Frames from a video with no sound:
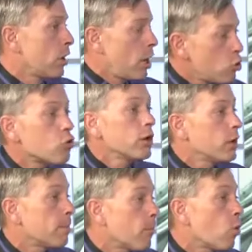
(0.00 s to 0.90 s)
And you could
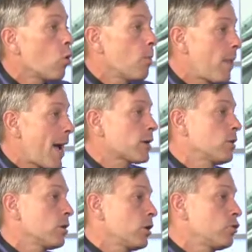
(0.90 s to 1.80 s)
end up going back to
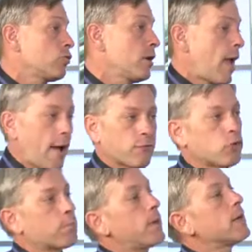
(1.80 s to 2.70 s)
the country mm -hmm. after
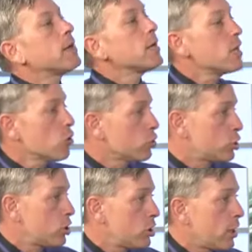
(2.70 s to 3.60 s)
spending years
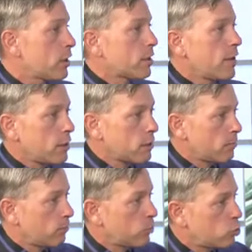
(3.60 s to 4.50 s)
in the United States
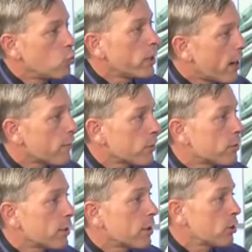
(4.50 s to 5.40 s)
doing
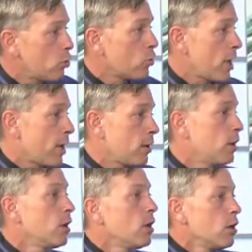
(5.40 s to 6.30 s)
everything you can.
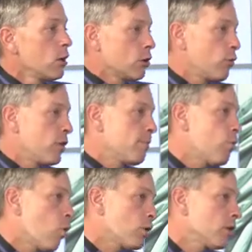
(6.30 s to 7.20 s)
Mm -hmm. So it's hmm.
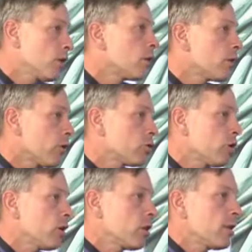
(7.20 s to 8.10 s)
important that the
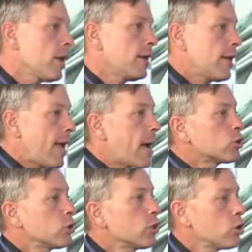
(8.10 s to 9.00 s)
Secretary of State
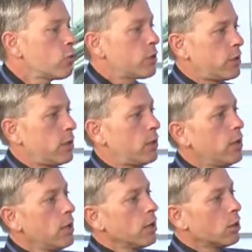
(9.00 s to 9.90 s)
actually goes in,
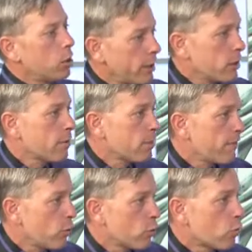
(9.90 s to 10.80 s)
cleans up the
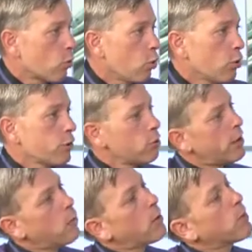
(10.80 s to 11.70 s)
voter rolls, so
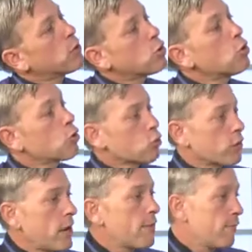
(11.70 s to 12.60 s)
that way we don't
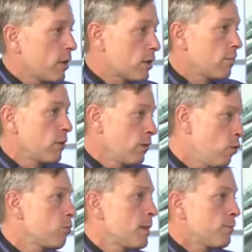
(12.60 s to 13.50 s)
create victims of
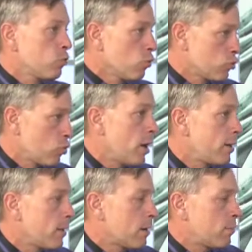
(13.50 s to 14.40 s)
those people who are trying
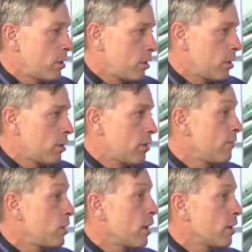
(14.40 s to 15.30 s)
to become citizens of
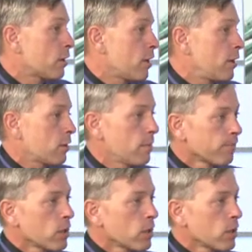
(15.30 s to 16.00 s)
the United States.